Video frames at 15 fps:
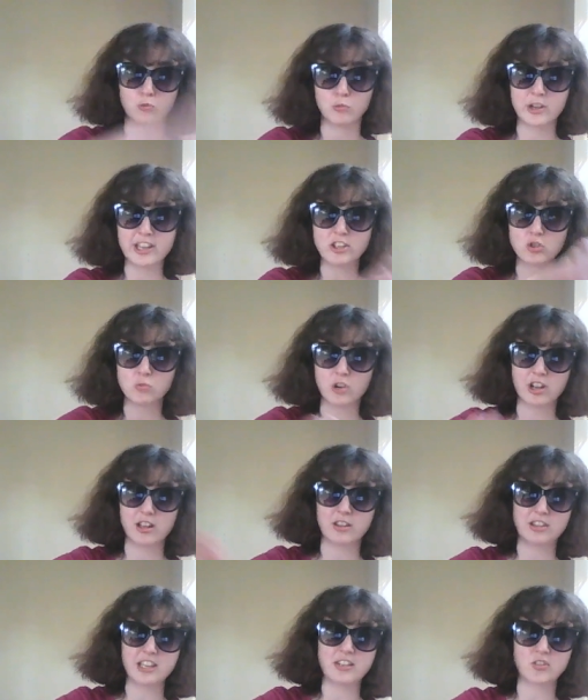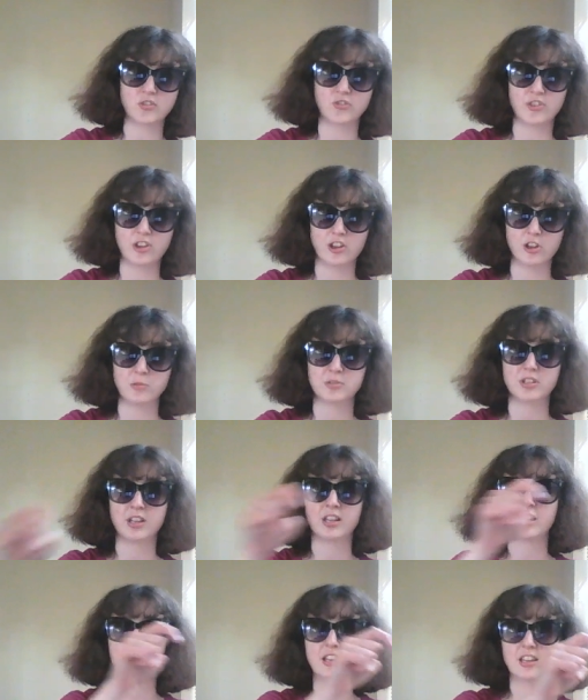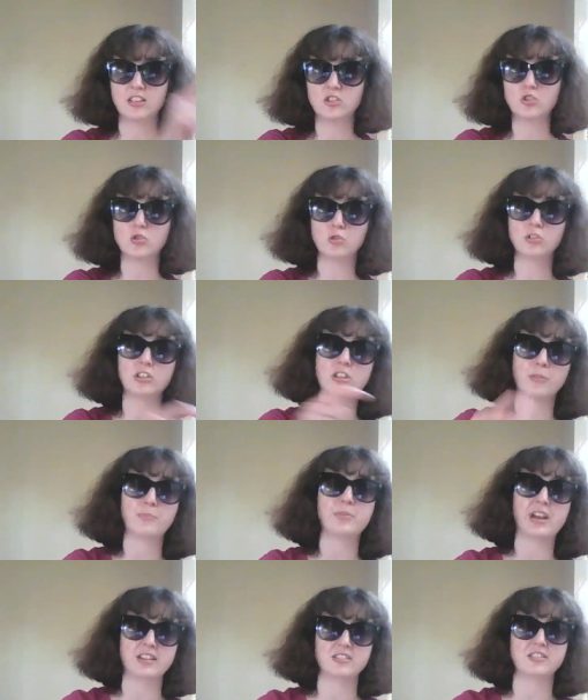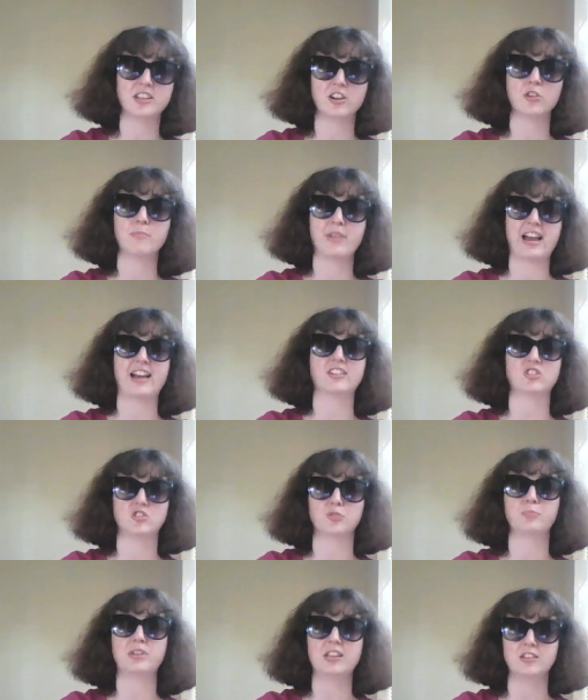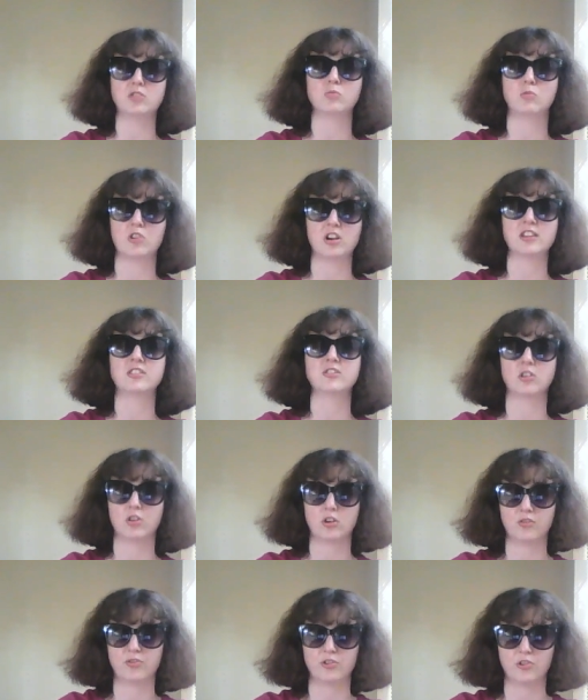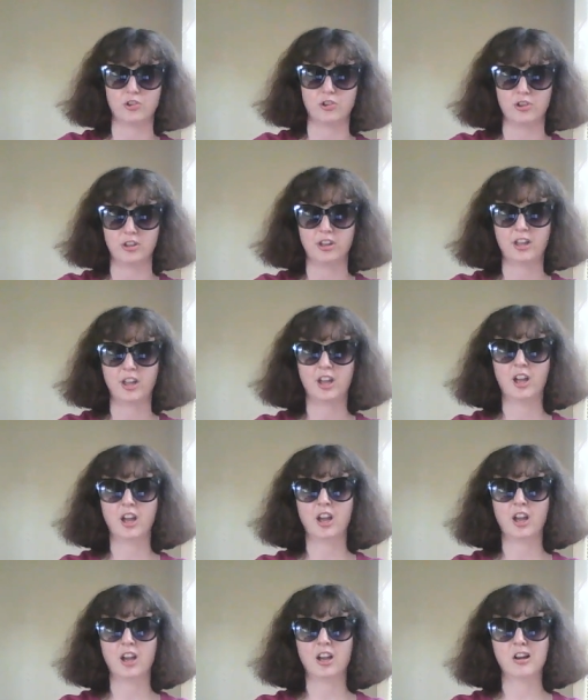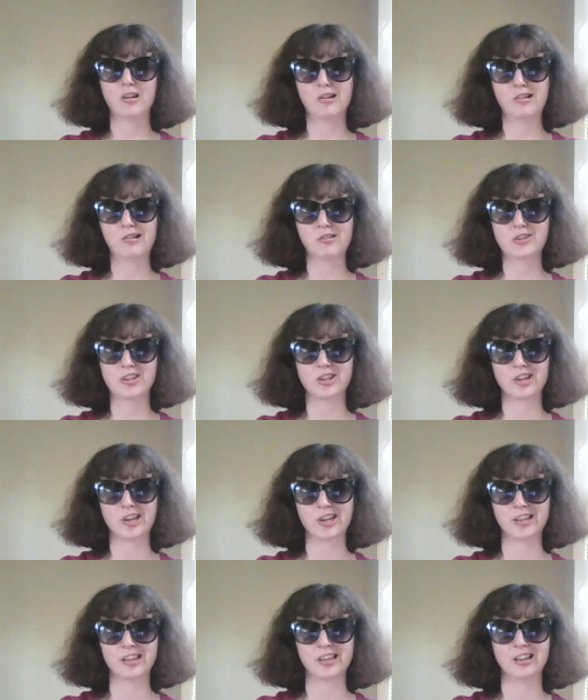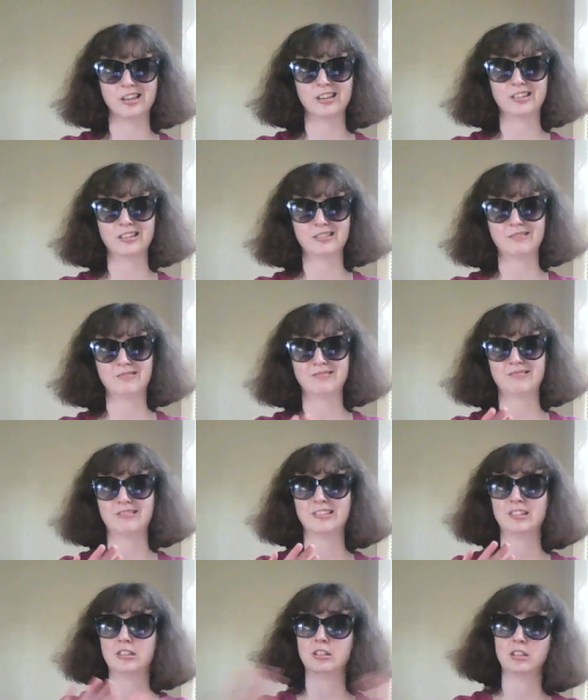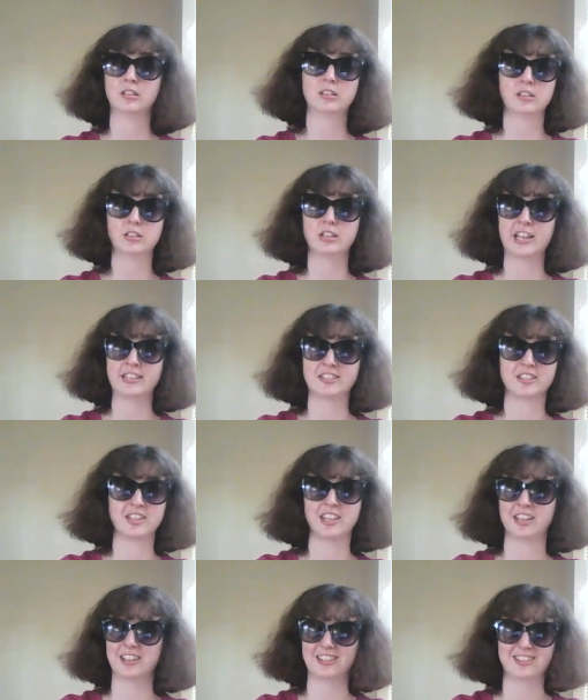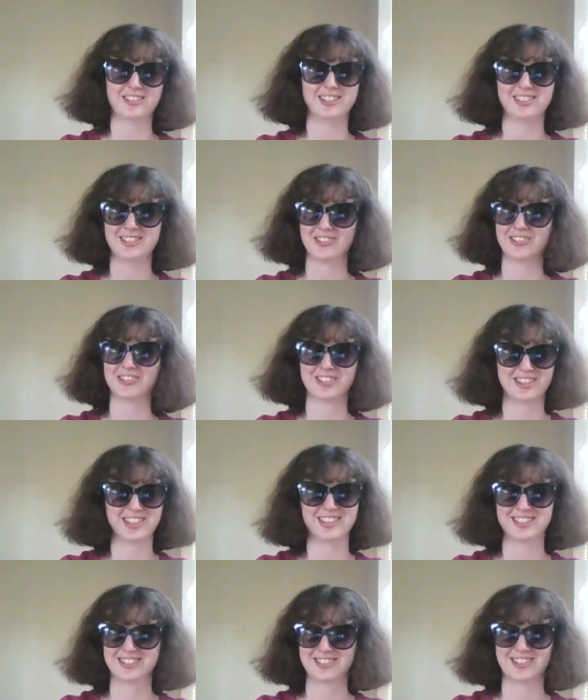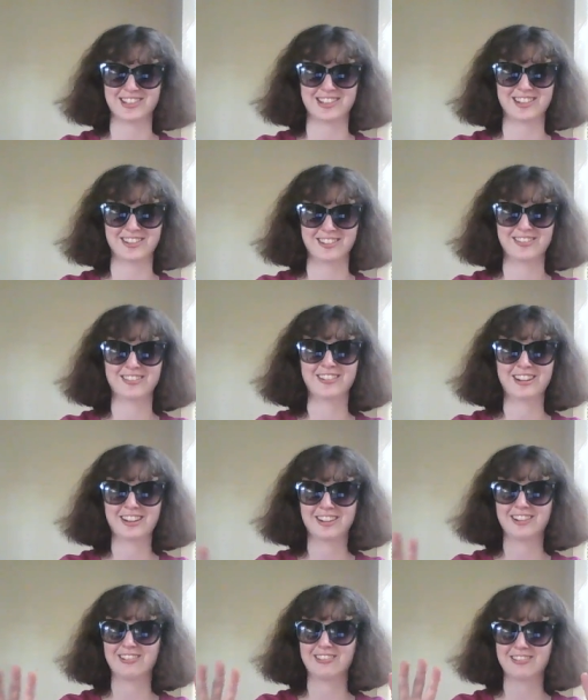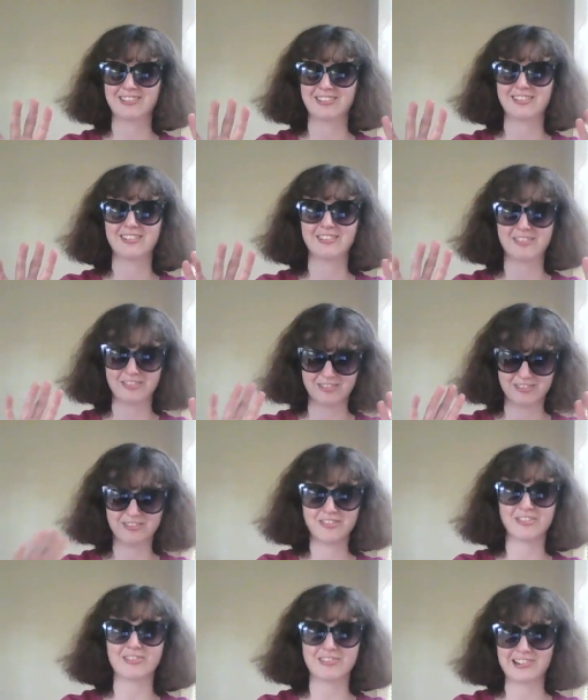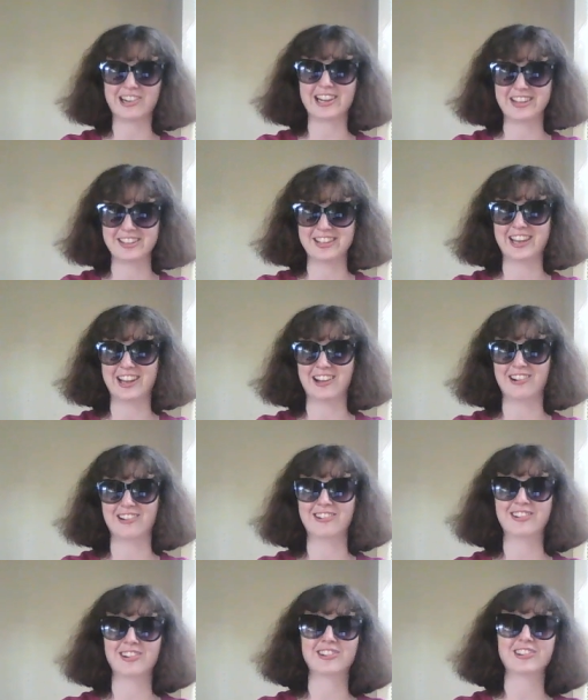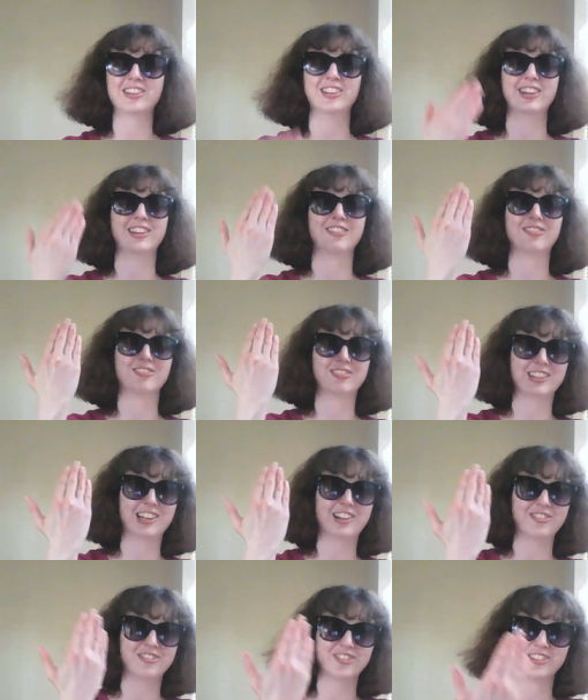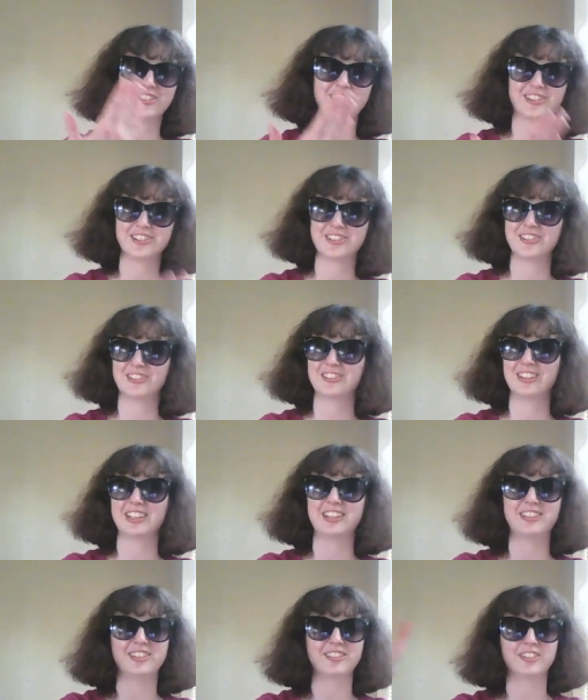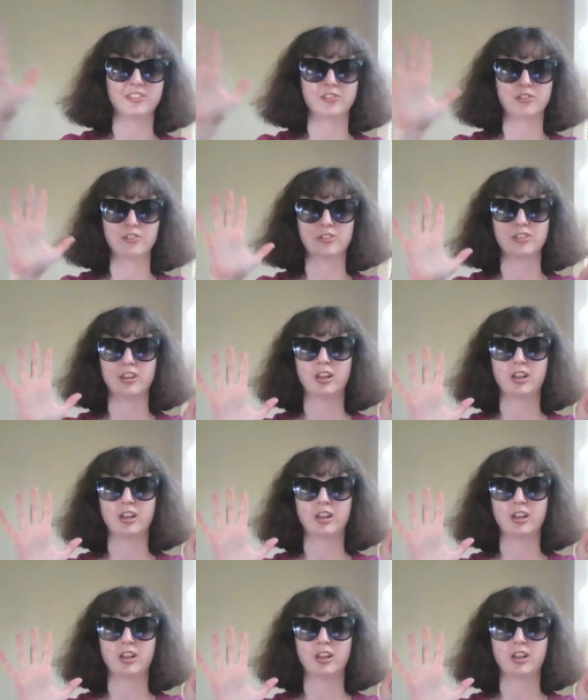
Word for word: which one of these films is truly the best near masterpiece ones of all. Okay. Let's get this whole thing started. For right now. Okay. Without further ado, ladies and dudes.